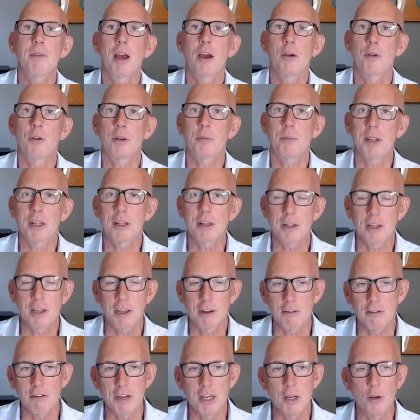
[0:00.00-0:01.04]
I would have been
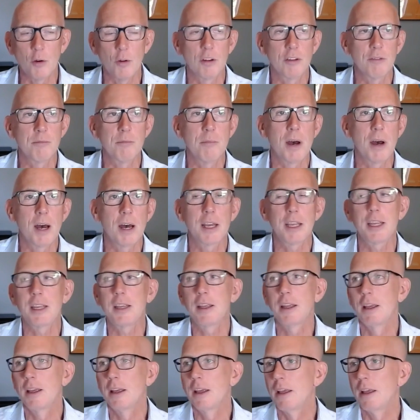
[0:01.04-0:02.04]
clearer in all of my